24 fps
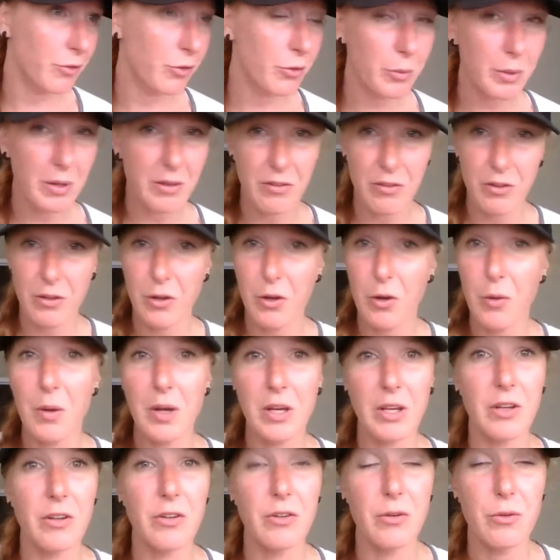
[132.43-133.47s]
Two weeks ago, I
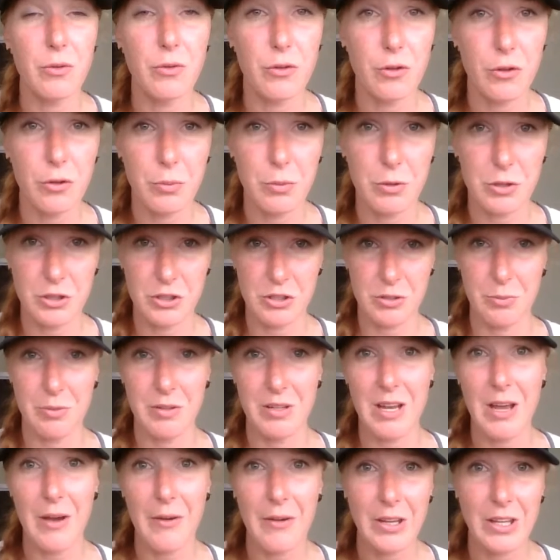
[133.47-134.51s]
could do two push-ups.
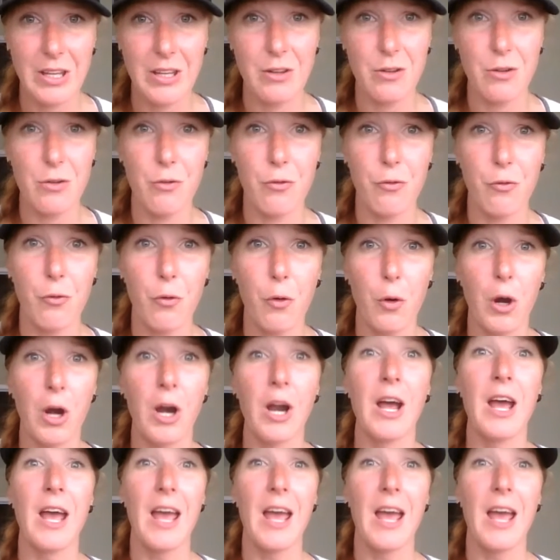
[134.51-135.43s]
Now I can do four